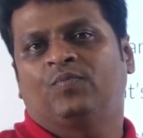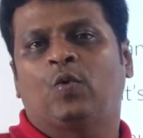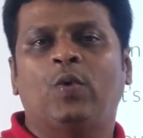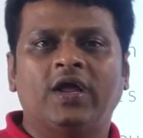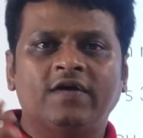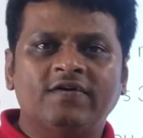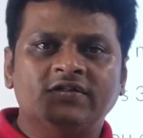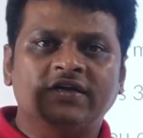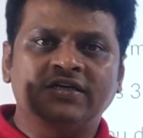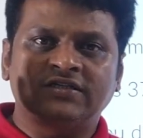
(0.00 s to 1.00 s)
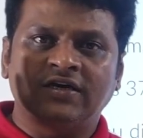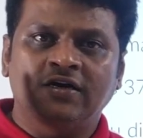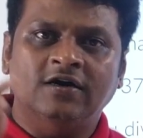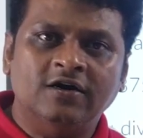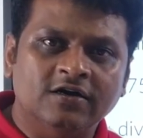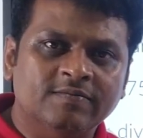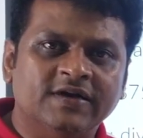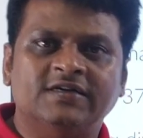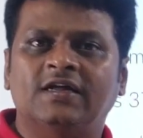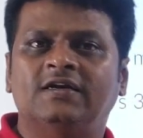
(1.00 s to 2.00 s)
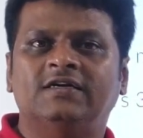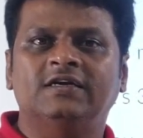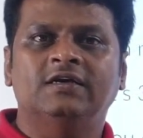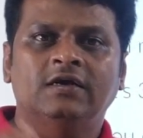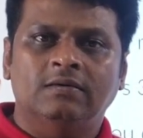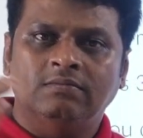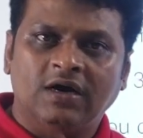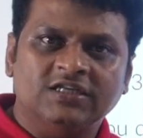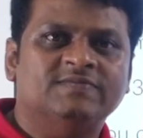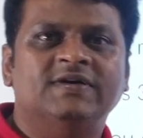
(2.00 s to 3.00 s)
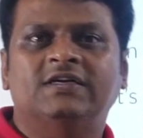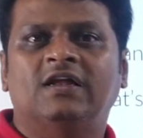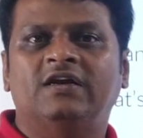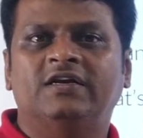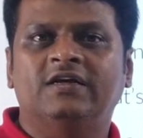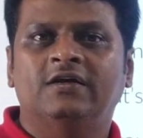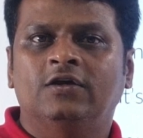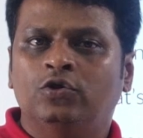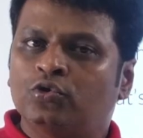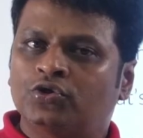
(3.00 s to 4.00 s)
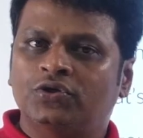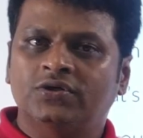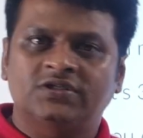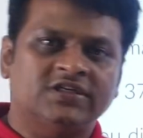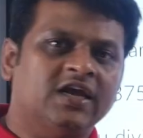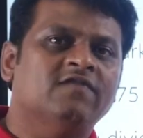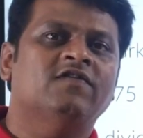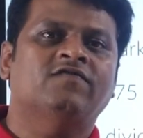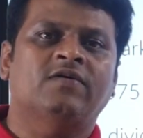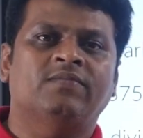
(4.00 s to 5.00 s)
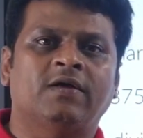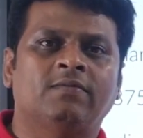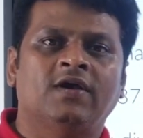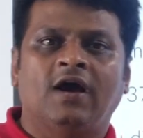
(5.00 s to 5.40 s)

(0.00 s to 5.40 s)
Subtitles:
Wherever there is herd mentality, mass mentality, you should stay away from them.